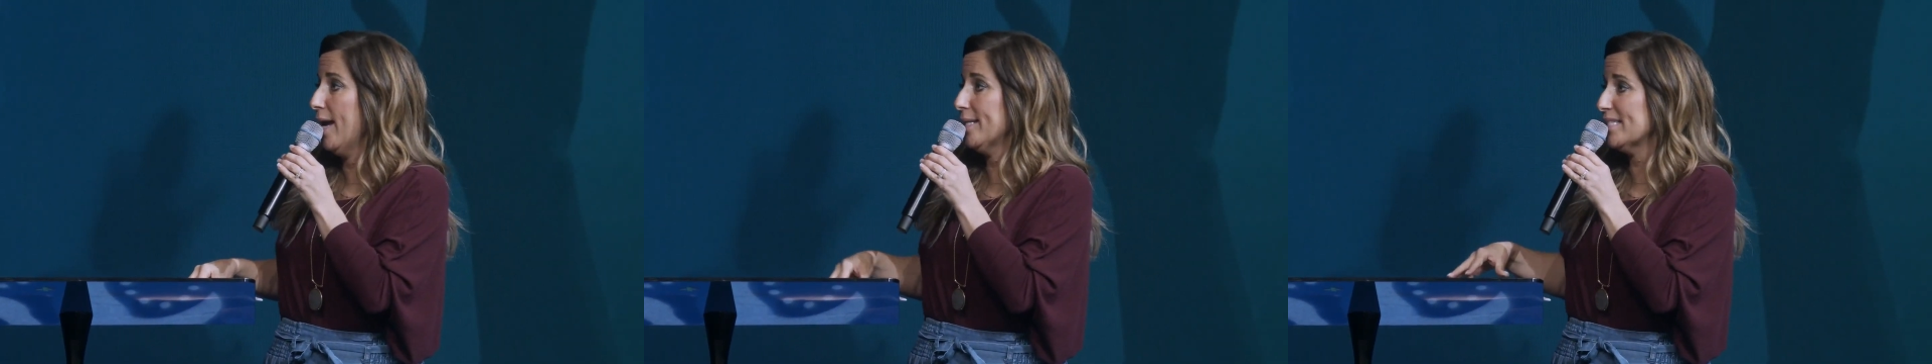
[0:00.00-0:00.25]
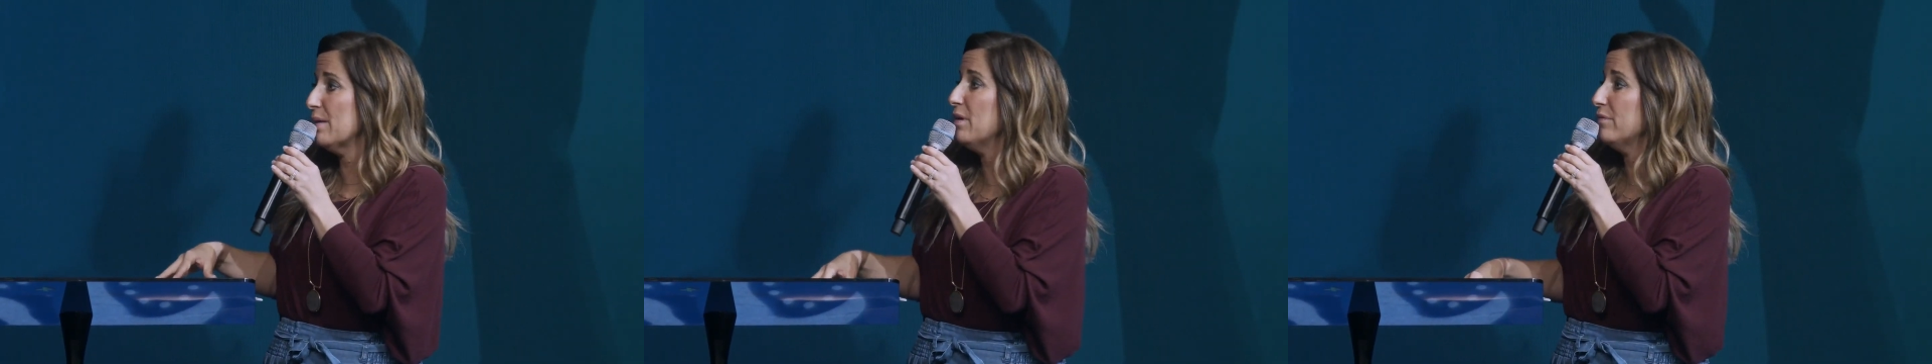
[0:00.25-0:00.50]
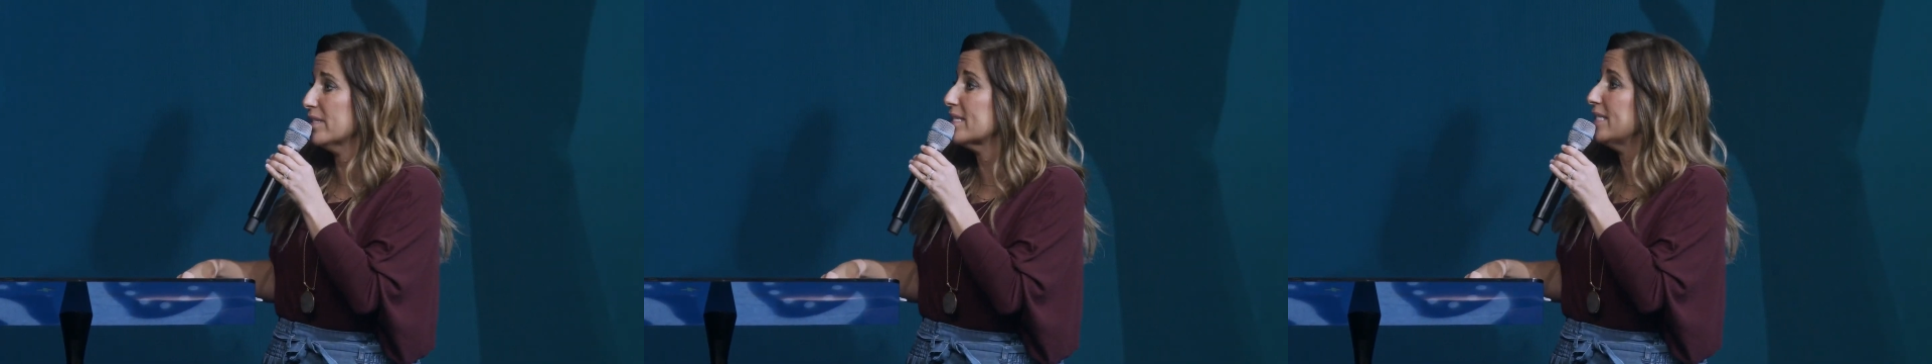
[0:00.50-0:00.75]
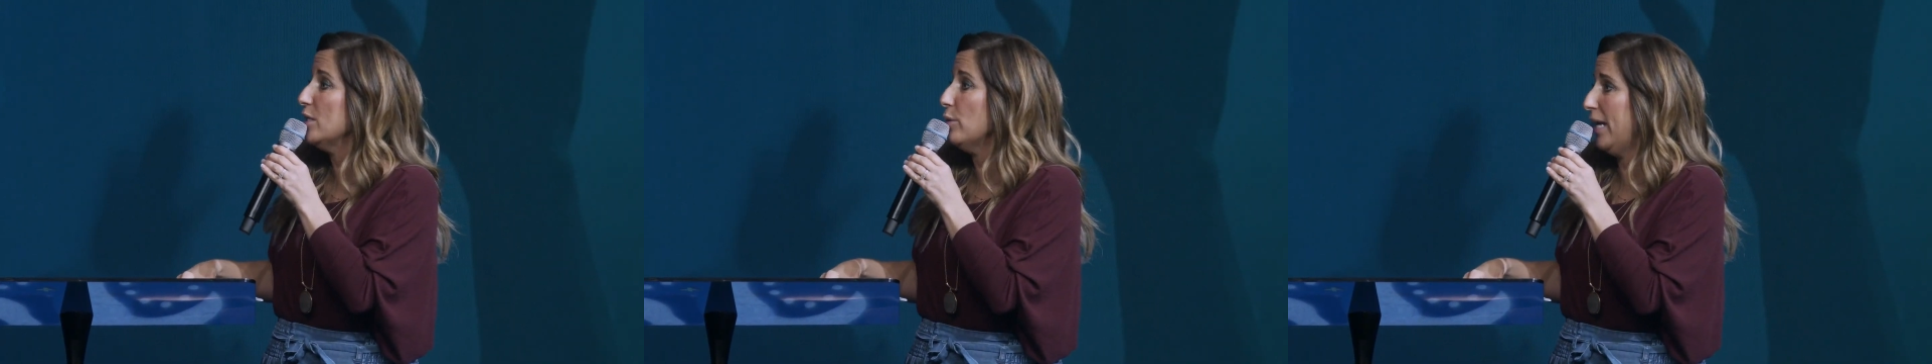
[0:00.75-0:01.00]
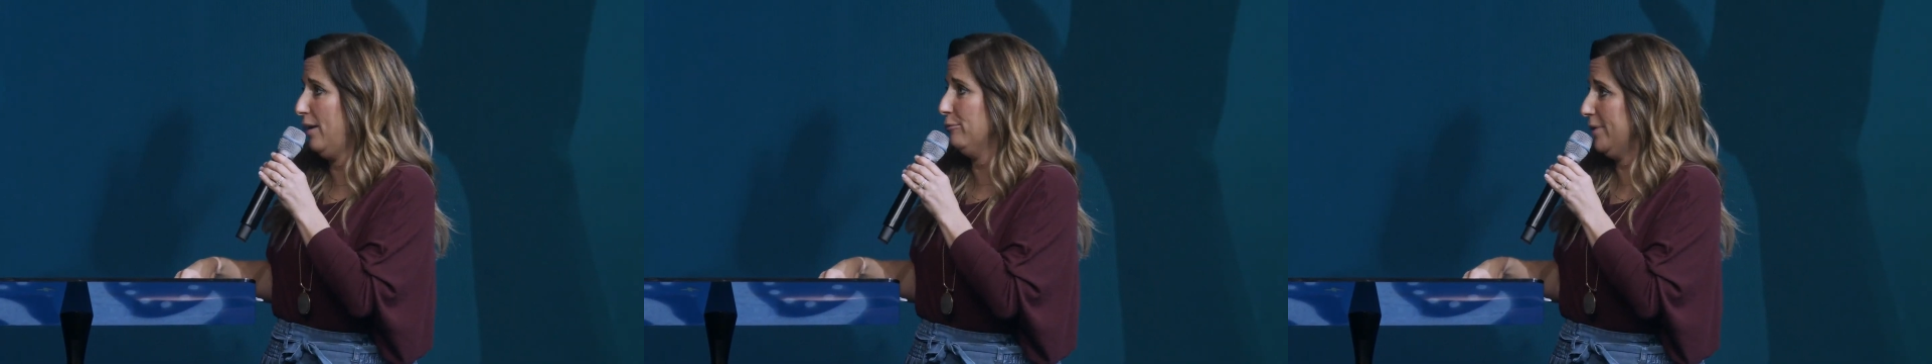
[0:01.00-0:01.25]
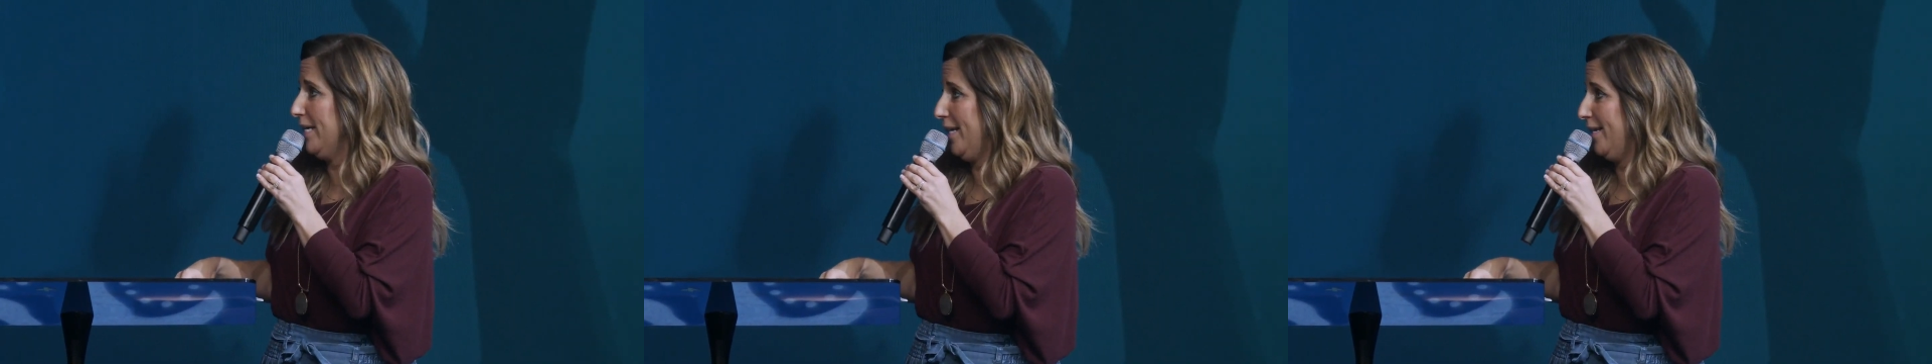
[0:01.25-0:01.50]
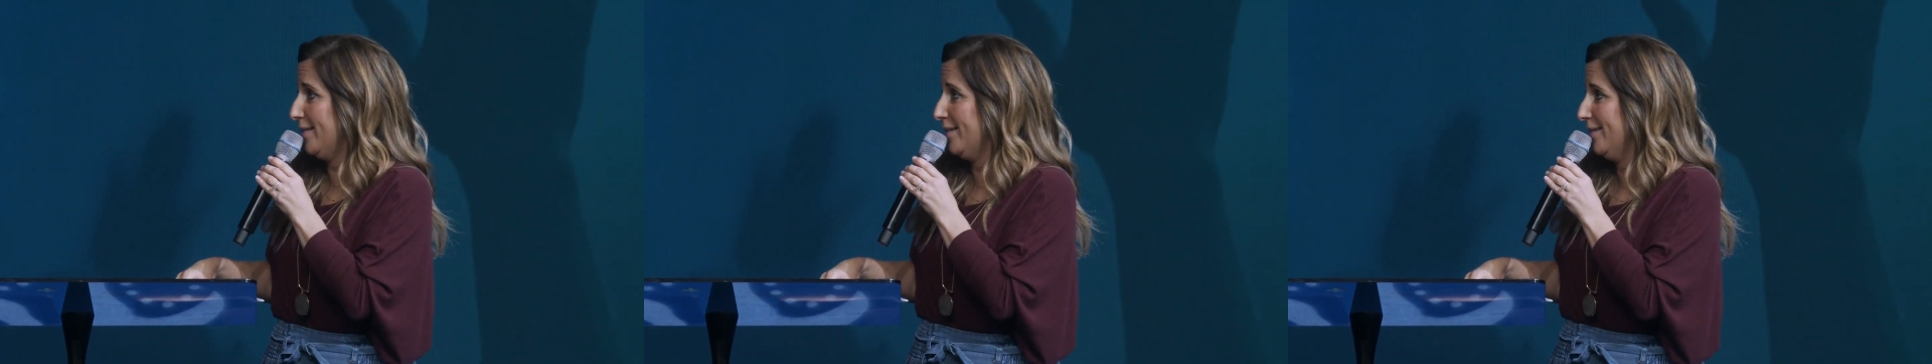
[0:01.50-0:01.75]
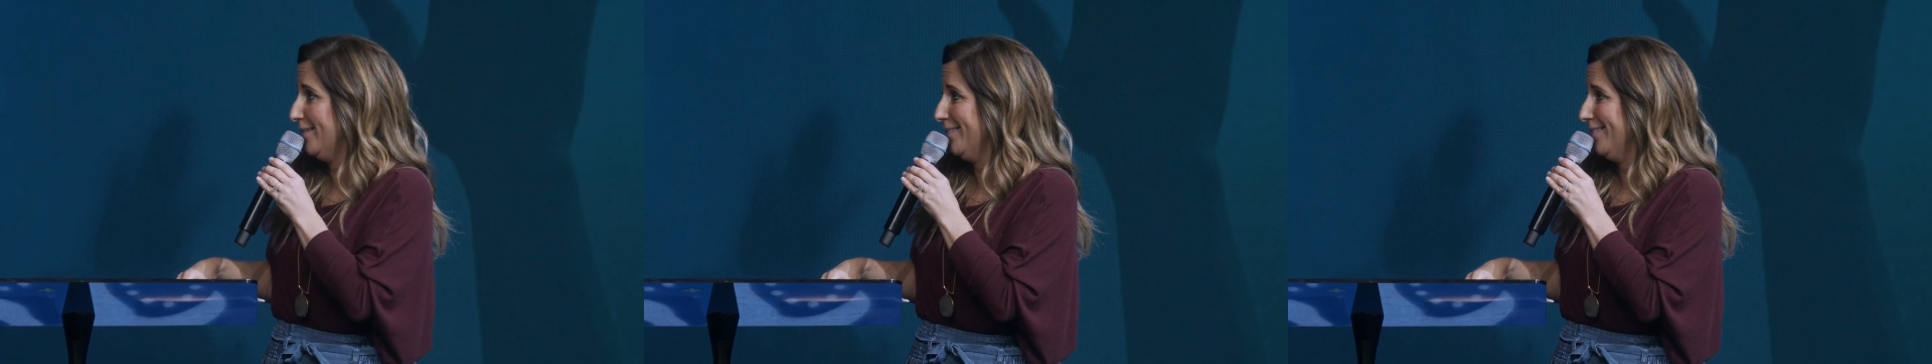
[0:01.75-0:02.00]
and some of us still can't read it,
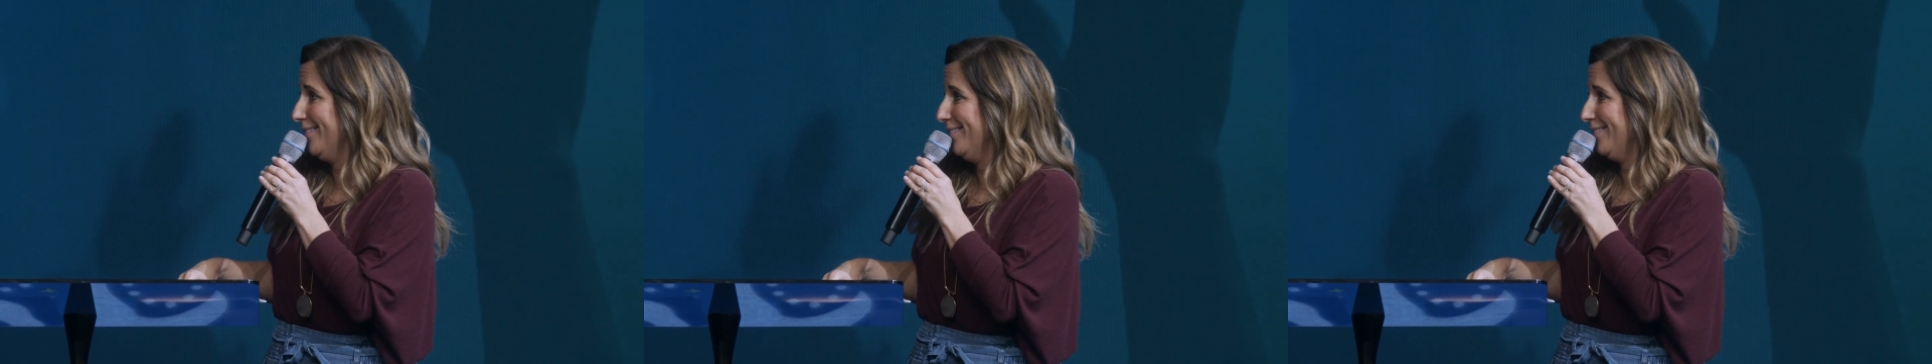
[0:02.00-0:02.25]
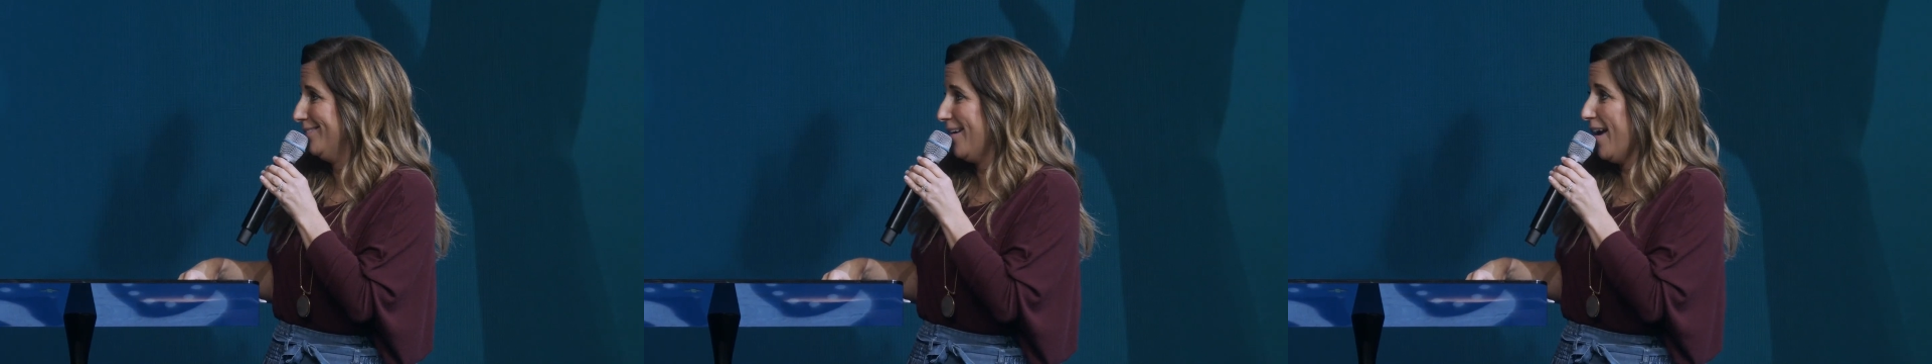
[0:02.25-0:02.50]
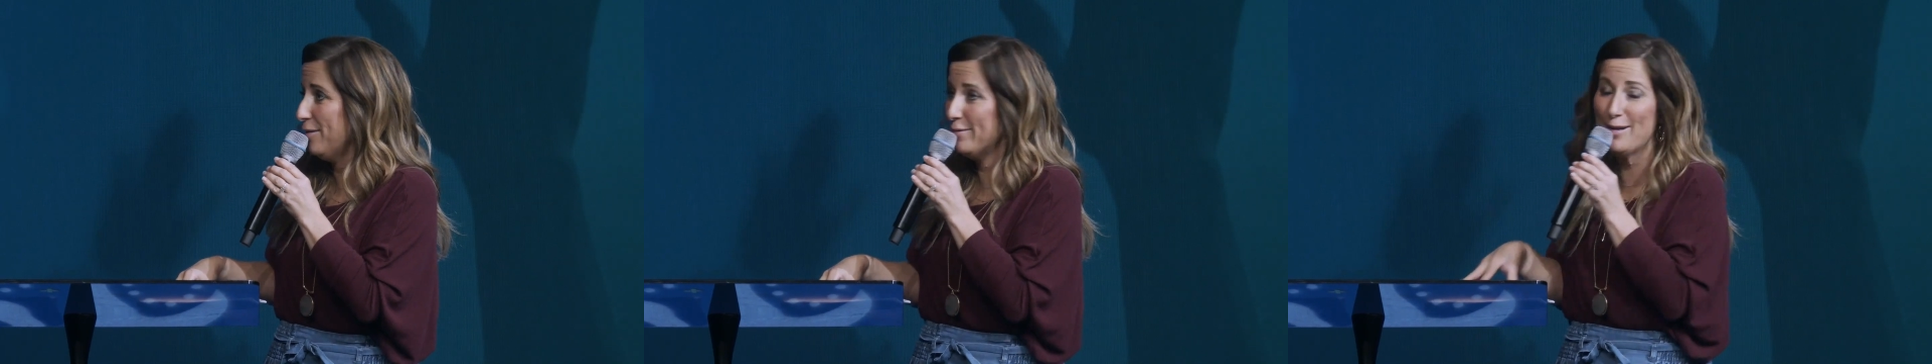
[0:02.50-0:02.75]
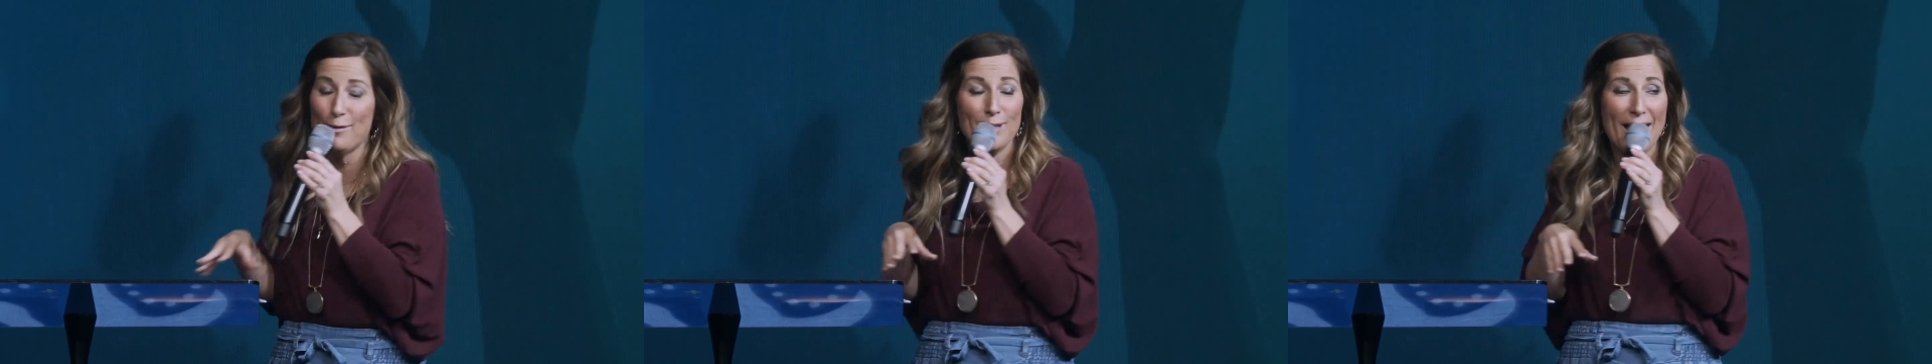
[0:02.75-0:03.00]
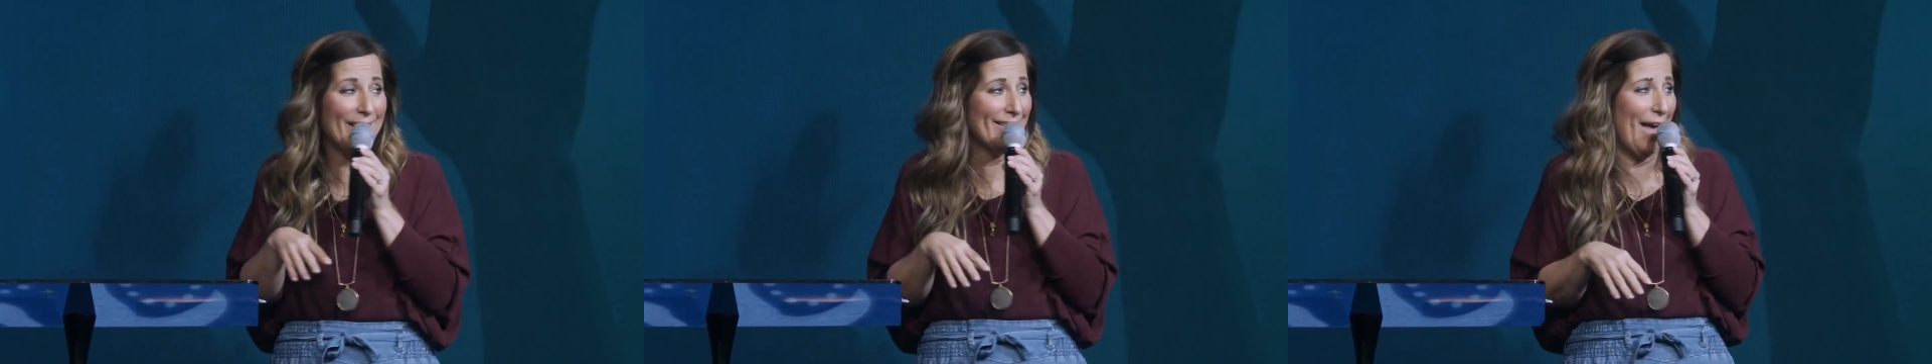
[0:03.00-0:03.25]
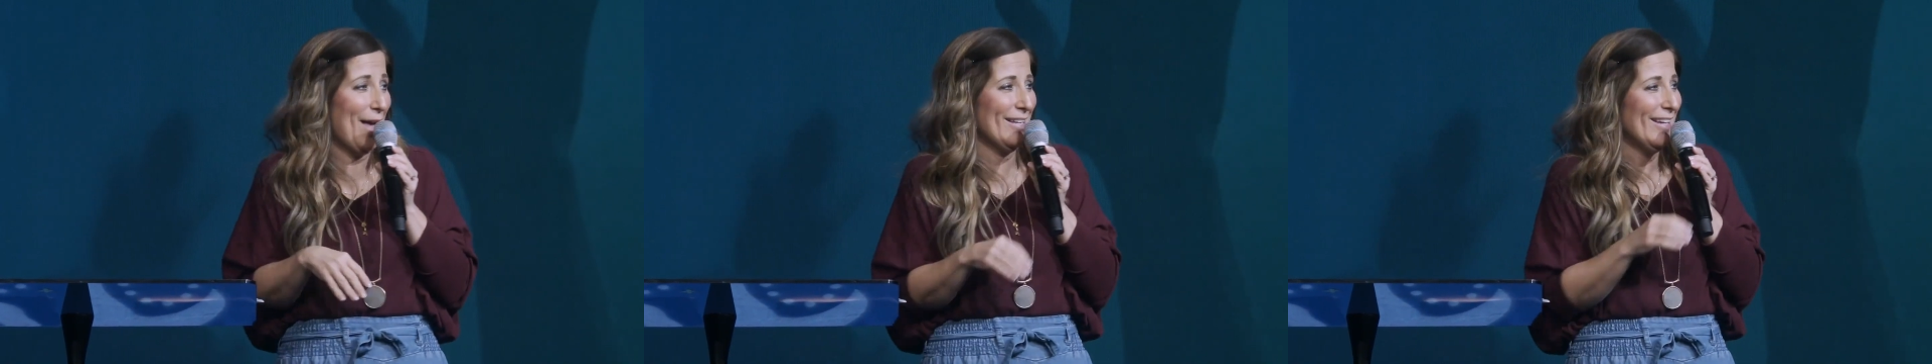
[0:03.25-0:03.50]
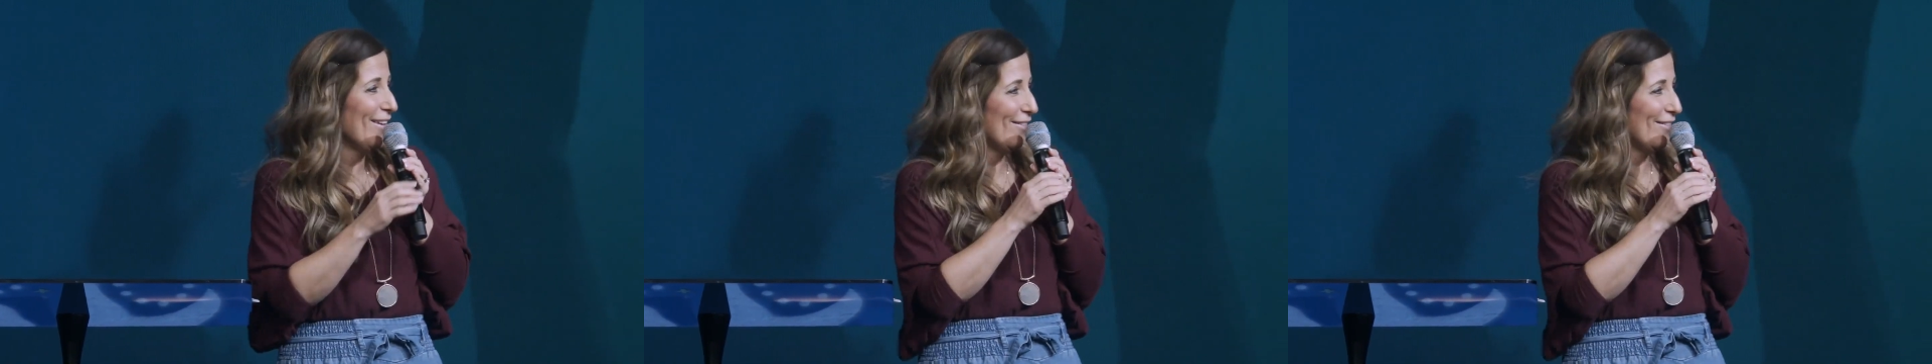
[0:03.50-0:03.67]
right? We don't like that.